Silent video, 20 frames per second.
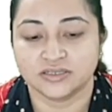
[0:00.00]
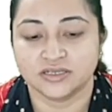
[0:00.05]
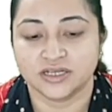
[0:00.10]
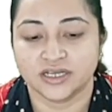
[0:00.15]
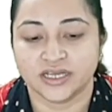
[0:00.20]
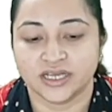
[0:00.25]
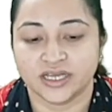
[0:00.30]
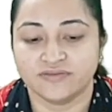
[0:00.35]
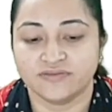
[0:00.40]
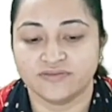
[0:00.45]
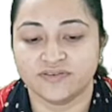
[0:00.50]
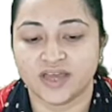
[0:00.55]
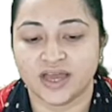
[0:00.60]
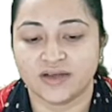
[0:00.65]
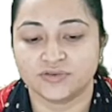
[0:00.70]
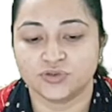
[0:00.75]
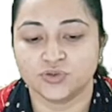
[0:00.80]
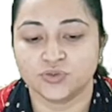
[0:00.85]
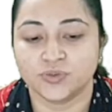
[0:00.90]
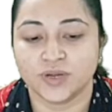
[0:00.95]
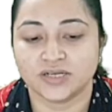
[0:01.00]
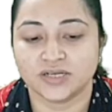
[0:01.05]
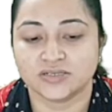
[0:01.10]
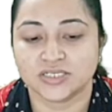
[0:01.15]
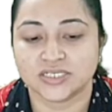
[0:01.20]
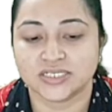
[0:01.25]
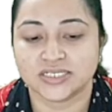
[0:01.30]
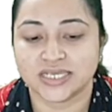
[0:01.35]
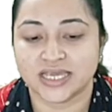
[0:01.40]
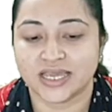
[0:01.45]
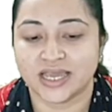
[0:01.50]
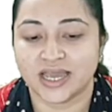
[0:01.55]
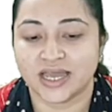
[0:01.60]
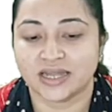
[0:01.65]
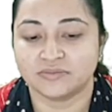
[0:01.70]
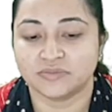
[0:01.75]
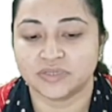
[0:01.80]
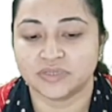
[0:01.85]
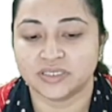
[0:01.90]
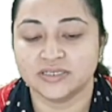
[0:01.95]
If we have two matrices A
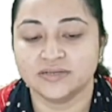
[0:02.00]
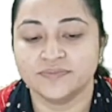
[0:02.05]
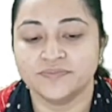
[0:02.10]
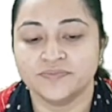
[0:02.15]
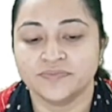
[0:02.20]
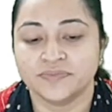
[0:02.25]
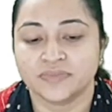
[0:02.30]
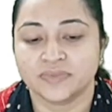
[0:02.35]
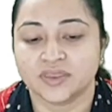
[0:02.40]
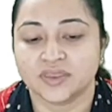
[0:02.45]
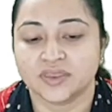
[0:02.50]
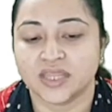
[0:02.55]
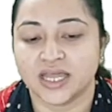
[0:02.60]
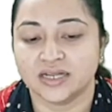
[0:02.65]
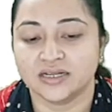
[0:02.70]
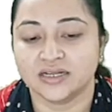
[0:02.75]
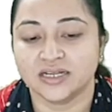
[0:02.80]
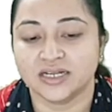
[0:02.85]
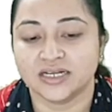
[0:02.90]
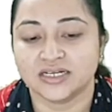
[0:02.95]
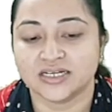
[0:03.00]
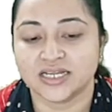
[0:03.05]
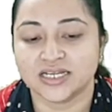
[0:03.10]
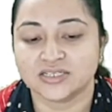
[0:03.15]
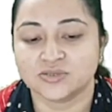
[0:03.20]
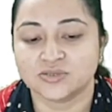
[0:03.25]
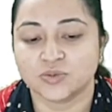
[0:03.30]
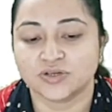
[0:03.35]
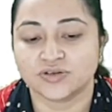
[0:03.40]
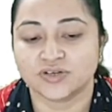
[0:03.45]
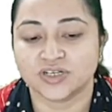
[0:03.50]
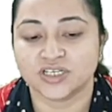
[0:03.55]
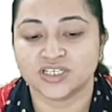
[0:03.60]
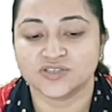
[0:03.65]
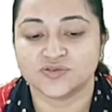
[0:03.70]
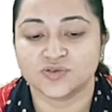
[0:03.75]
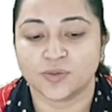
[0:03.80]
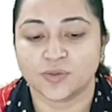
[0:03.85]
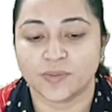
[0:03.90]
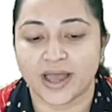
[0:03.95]
and B, then index will range
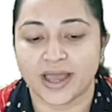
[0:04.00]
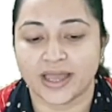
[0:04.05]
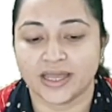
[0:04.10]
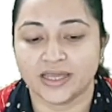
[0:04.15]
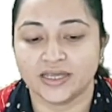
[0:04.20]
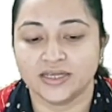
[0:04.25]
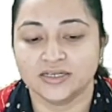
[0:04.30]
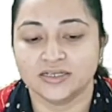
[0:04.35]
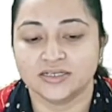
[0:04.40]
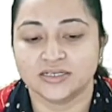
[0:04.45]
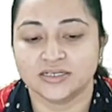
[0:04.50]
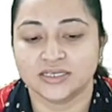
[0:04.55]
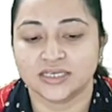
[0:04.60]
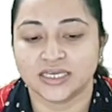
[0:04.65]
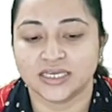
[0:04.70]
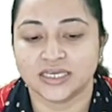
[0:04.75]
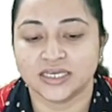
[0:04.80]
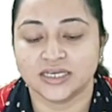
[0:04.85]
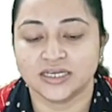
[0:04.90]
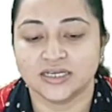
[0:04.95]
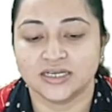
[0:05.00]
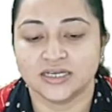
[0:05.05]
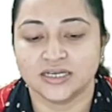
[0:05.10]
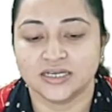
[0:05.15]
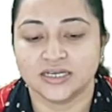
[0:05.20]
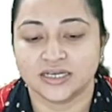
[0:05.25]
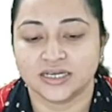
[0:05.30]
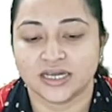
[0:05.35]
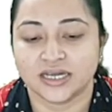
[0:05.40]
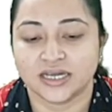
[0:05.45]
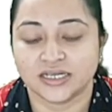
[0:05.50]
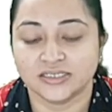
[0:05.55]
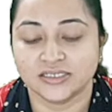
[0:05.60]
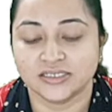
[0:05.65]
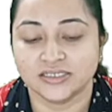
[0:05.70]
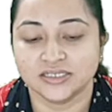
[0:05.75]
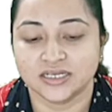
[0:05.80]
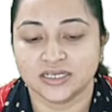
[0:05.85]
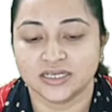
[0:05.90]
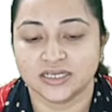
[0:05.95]
from I, K and
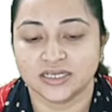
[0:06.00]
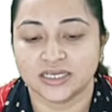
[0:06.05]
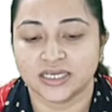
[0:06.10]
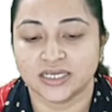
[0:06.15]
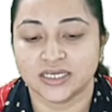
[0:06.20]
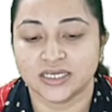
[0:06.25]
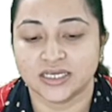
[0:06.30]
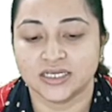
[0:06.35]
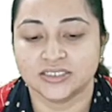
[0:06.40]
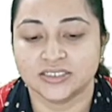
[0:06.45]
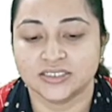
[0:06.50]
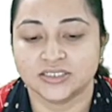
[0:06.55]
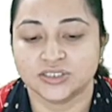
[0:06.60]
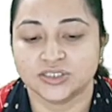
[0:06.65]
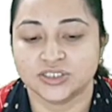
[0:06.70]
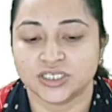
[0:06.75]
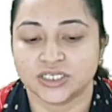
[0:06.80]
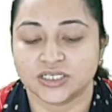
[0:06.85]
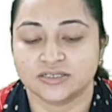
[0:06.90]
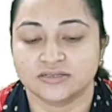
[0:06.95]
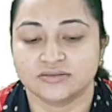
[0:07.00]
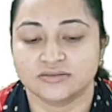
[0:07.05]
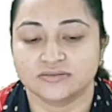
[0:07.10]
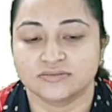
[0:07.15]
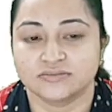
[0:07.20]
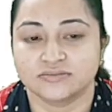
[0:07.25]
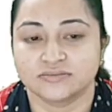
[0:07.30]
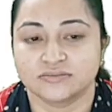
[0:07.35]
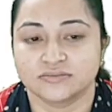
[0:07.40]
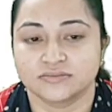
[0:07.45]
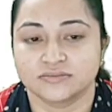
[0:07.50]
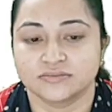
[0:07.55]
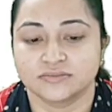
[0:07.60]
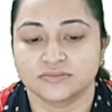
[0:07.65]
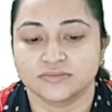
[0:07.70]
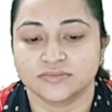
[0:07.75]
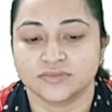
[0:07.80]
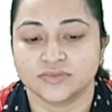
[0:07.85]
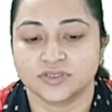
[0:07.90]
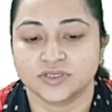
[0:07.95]
K, J,
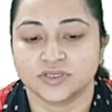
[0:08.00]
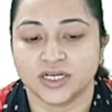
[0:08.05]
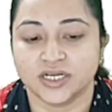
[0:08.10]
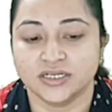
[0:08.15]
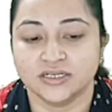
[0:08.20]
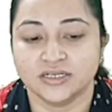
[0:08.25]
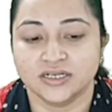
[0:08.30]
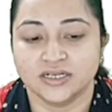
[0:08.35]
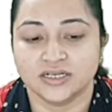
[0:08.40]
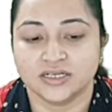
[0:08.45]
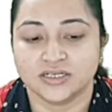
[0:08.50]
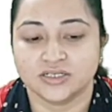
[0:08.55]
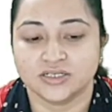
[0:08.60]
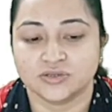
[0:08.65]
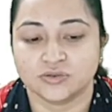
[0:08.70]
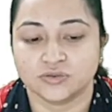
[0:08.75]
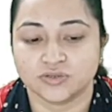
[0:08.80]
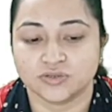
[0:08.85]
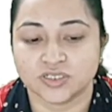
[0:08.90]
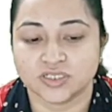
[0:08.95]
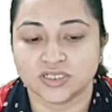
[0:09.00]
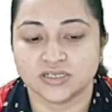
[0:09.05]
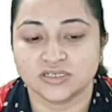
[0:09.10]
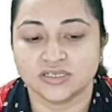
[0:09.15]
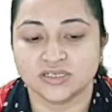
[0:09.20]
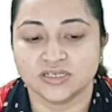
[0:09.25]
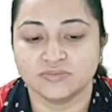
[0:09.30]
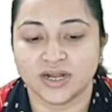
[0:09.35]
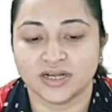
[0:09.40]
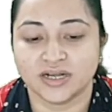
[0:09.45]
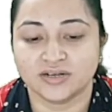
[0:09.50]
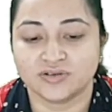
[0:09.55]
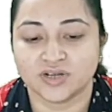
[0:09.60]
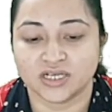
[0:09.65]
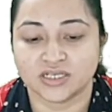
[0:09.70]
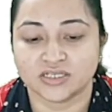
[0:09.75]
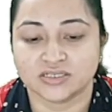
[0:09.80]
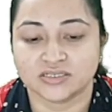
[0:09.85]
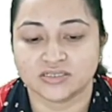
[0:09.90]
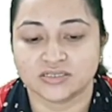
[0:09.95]
right? So resulting
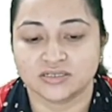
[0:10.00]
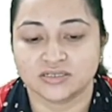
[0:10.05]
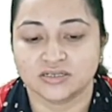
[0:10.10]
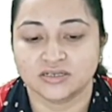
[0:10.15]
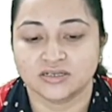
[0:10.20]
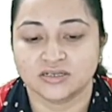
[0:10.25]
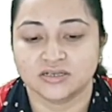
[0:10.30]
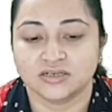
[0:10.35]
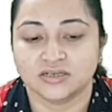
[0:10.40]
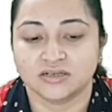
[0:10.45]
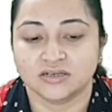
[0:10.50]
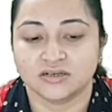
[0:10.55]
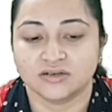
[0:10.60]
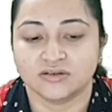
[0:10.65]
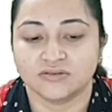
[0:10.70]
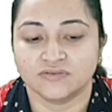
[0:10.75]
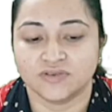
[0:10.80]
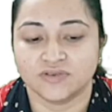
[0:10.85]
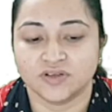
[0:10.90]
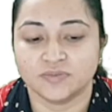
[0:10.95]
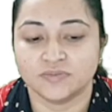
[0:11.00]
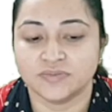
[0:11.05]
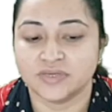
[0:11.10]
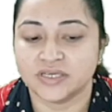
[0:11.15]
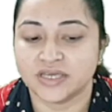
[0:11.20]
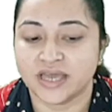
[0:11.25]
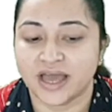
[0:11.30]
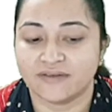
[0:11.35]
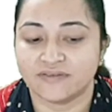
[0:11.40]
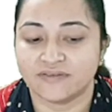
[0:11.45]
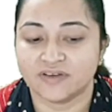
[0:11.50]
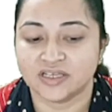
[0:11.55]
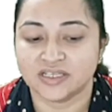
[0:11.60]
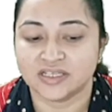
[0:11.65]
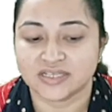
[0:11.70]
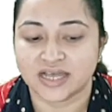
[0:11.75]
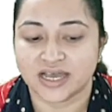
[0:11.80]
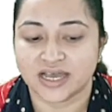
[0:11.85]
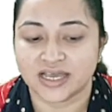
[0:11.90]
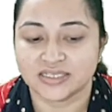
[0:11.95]
matrix will be having
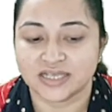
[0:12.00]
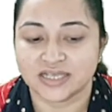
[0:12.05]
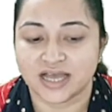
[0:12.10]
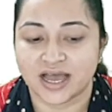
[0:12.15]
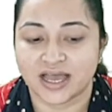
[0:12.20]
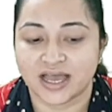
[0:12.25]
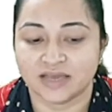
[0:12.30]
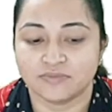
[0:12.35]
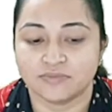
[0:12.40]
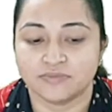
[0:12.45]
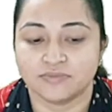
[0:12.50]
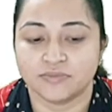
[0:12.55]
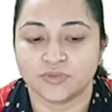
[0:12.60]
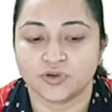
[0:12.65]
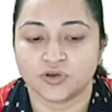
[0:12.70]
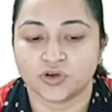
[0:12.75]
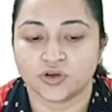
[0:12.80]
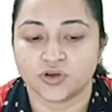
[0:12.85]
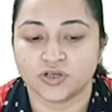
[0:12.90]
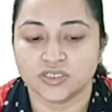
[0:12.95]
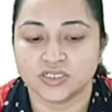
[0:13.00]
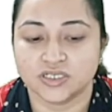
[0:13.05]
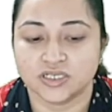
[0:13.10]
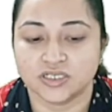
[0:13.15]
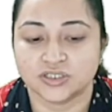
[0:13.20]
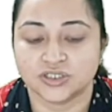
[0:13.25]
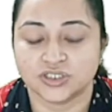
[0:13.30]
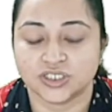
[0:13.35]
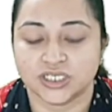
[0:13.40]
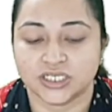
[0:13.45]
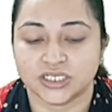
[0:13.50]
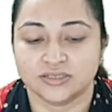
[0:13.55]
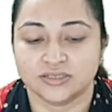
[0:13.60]
size I cross J.